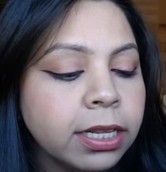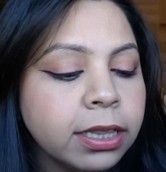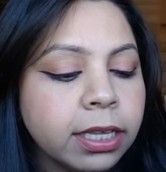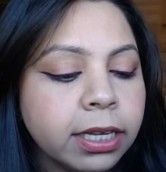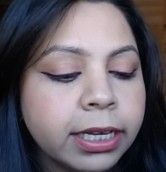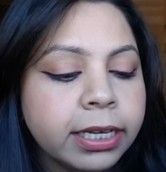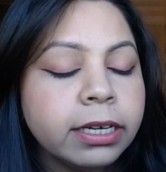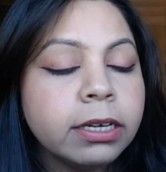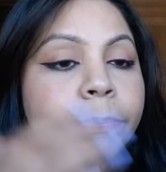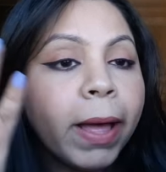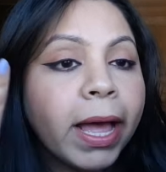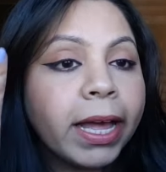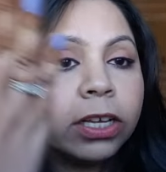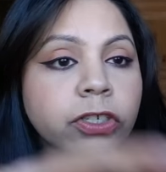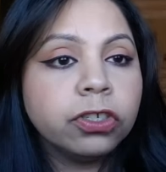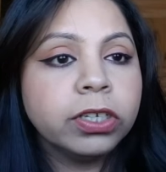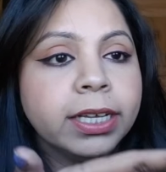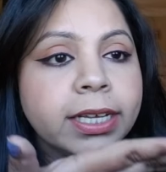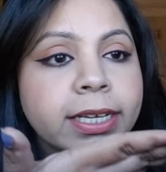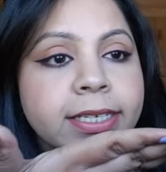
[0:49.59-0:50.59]
The inner
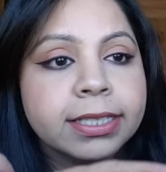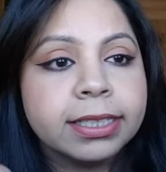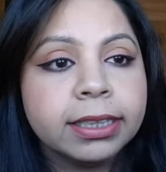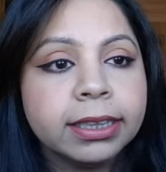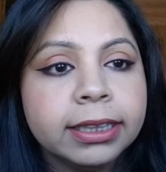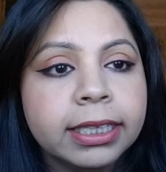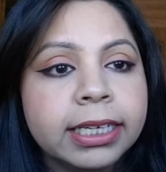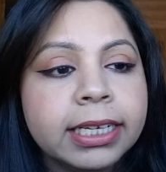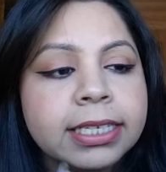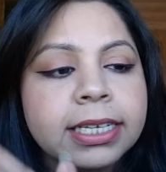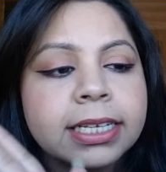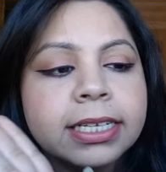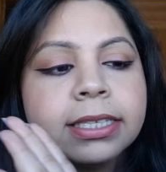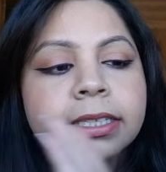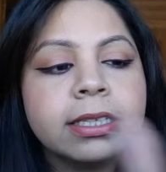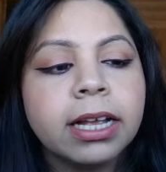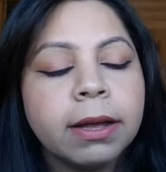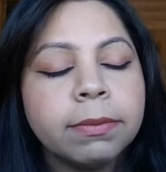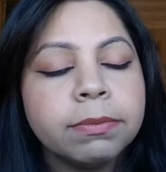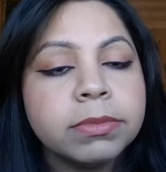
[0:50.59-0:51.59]
packaging is this. It
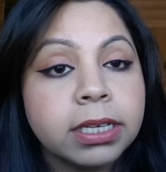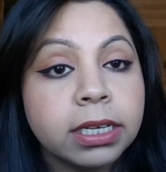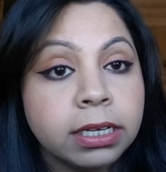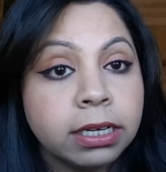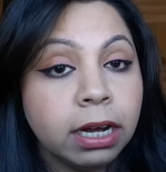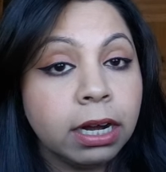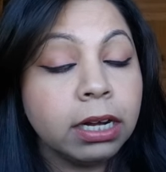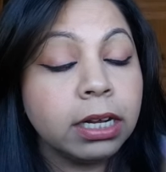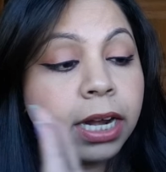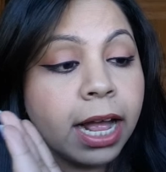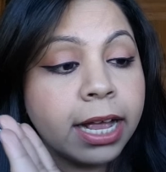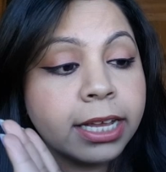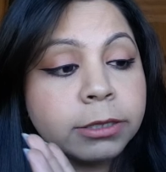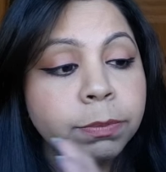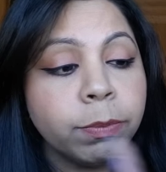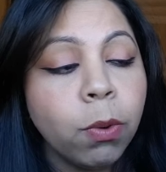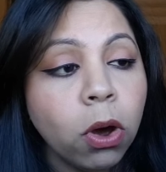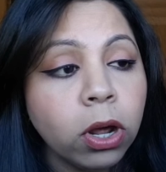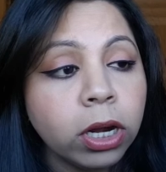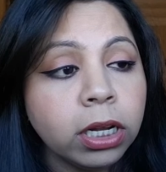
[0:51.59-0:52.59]
comes in a glass
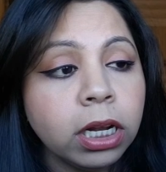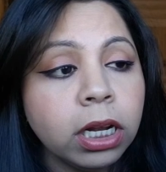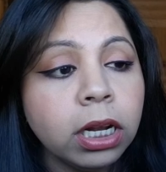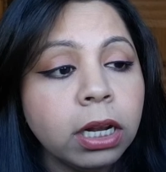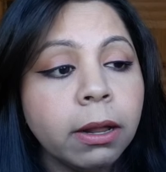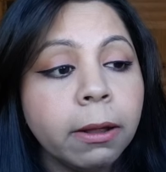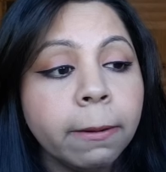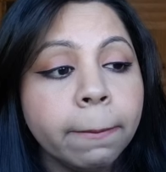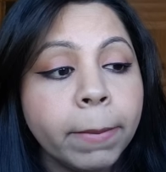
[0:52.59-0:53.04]
bottle.